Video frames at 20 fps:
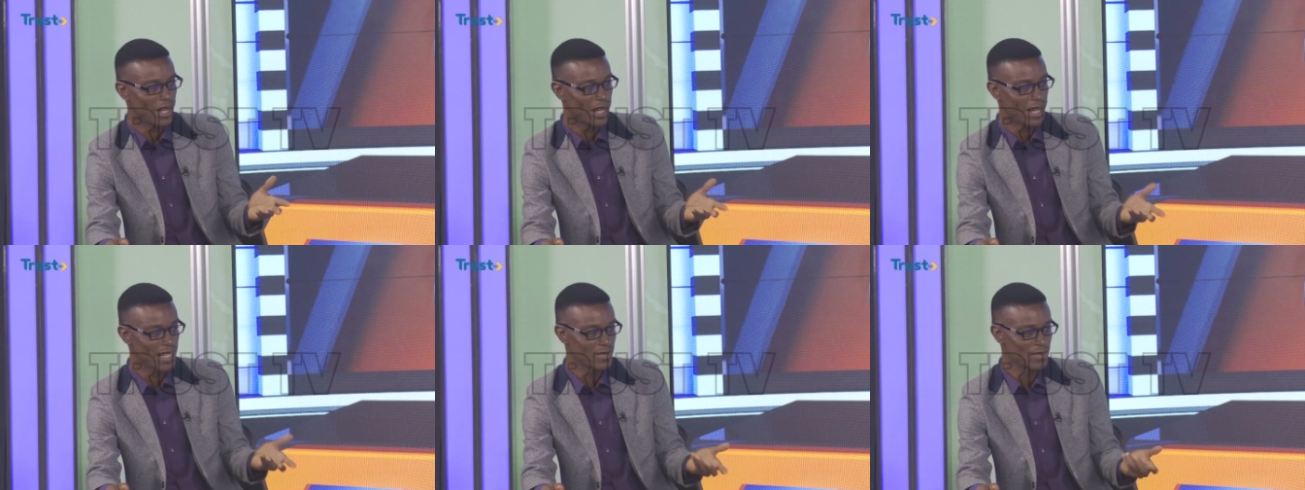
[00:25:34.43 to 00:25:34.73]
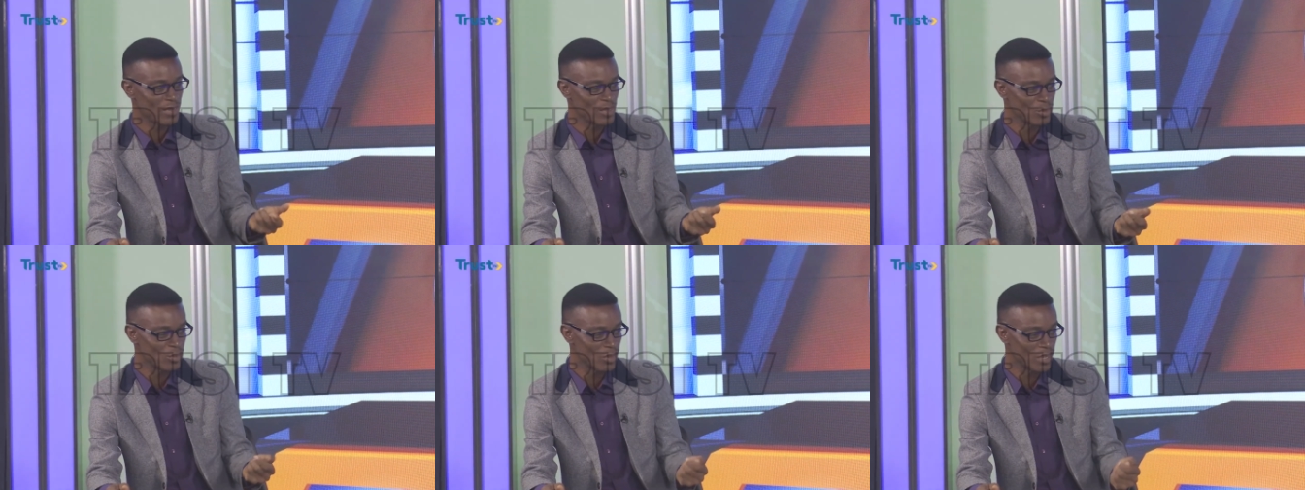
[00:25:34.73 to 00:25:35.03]
has
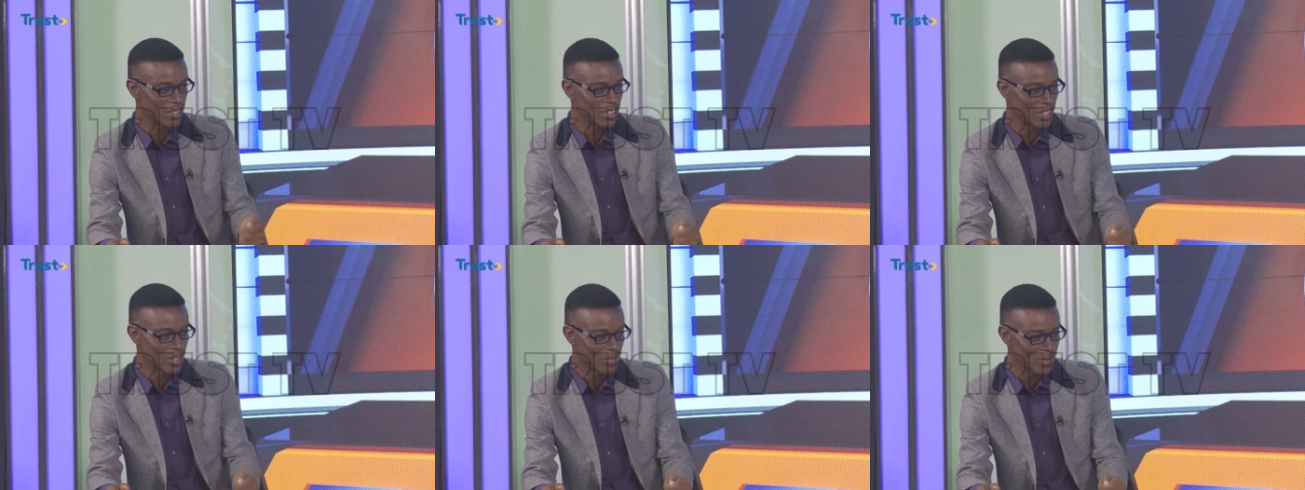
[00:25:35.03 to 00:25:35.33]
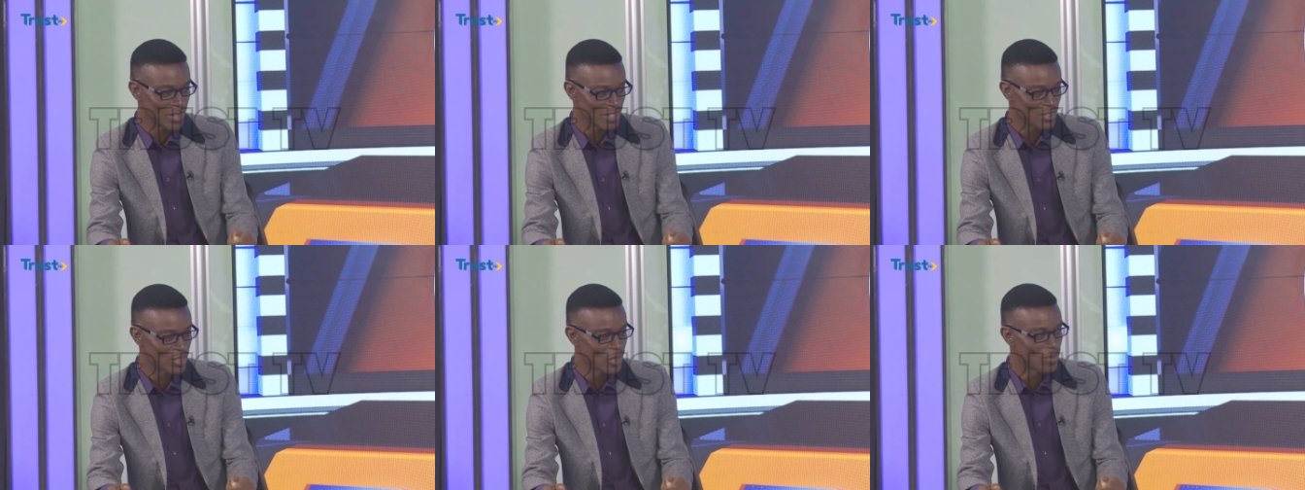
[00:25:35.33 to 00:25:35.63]
been doing
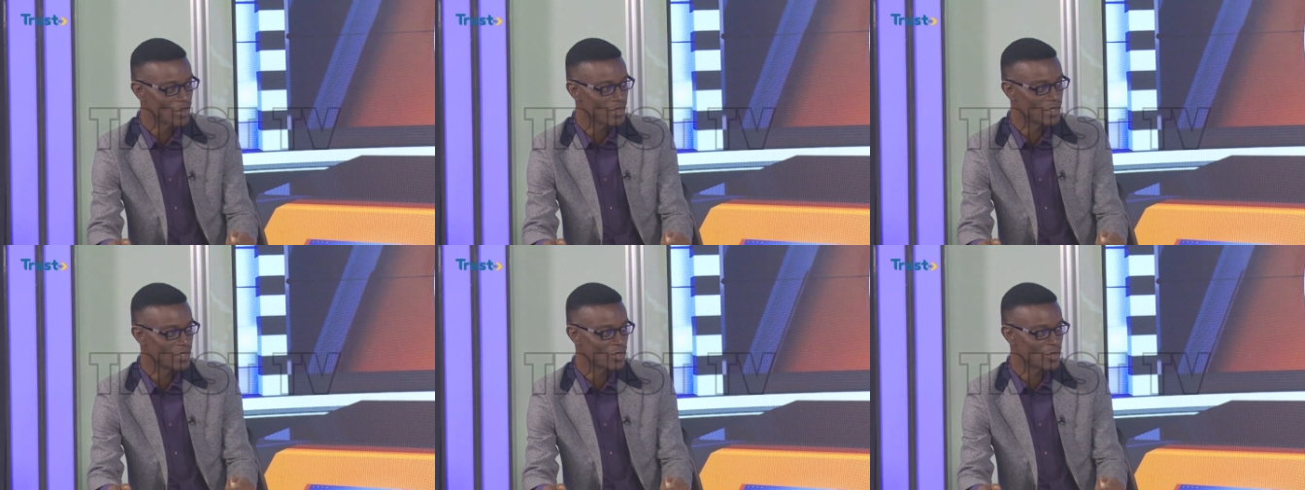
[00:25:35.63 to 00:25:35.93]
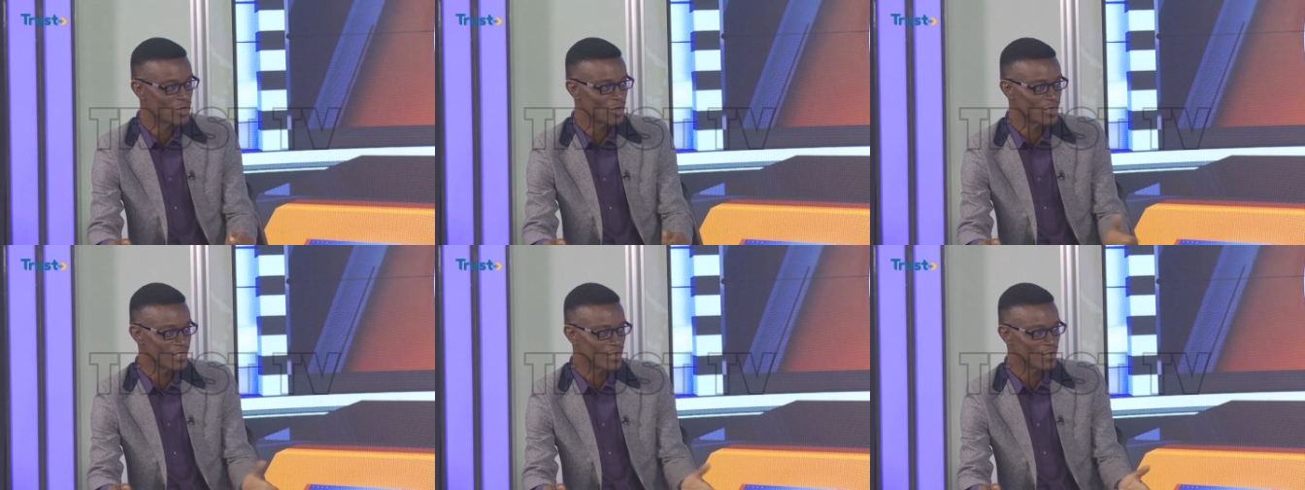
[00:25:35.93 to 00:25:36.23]
Yeoman's job in the
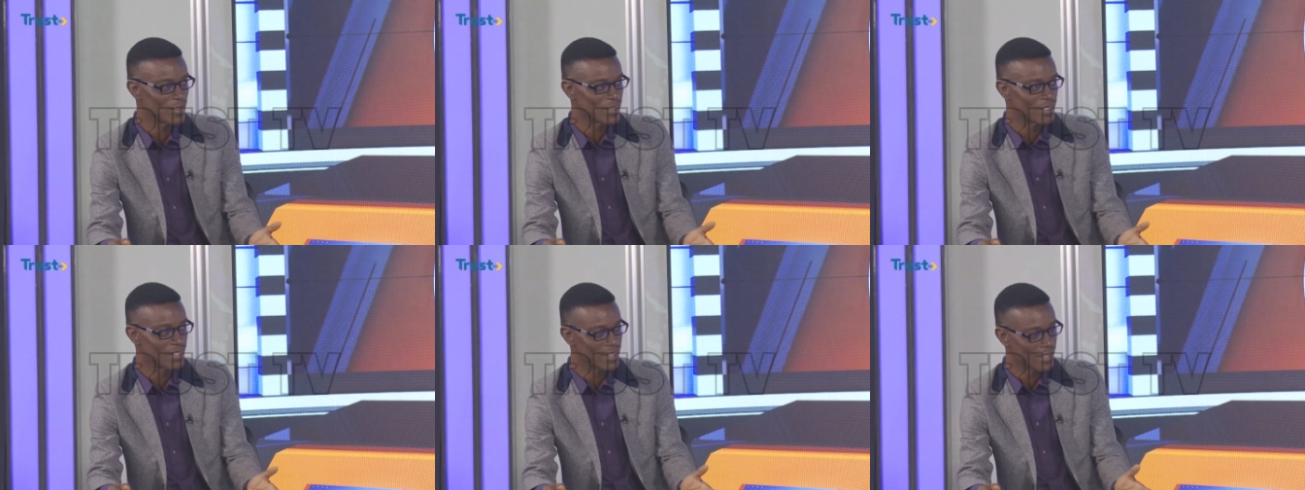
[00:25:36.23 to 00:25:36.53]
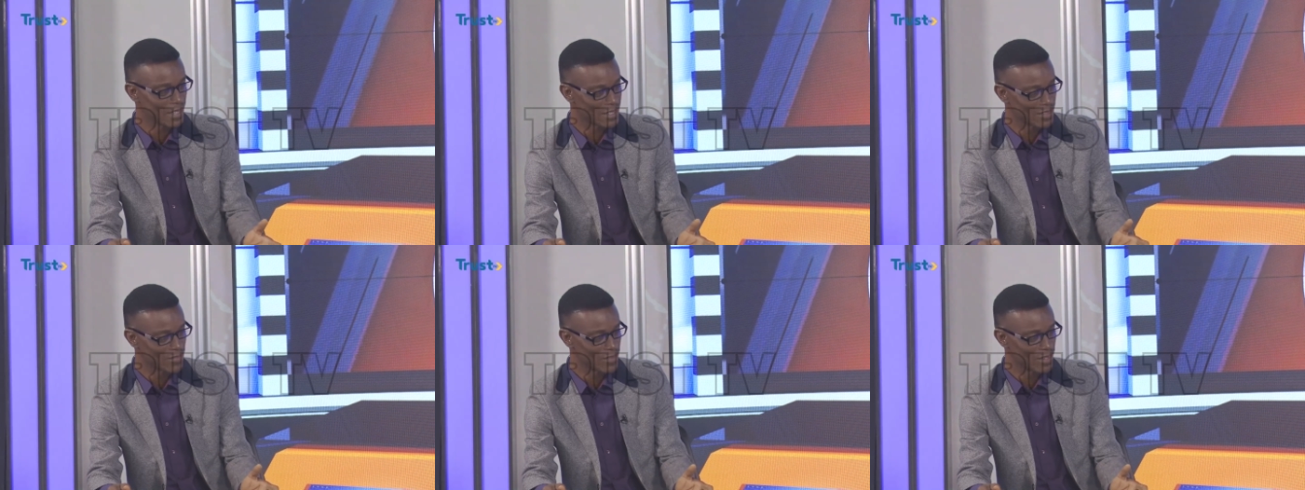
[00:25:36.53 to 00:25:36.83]
studio. Timothy,
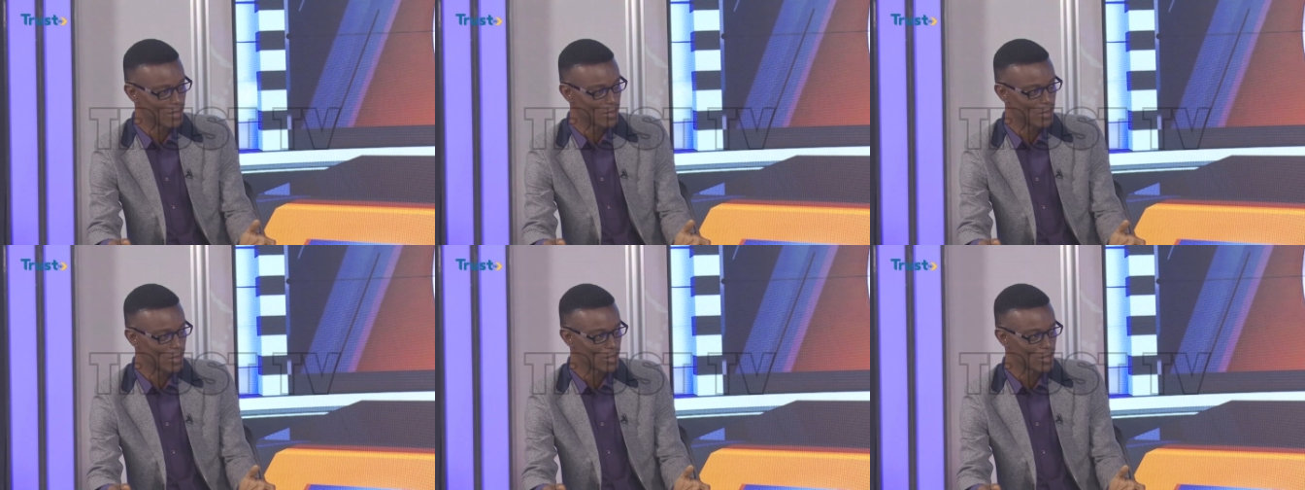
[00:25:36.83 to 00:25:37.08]
thanks very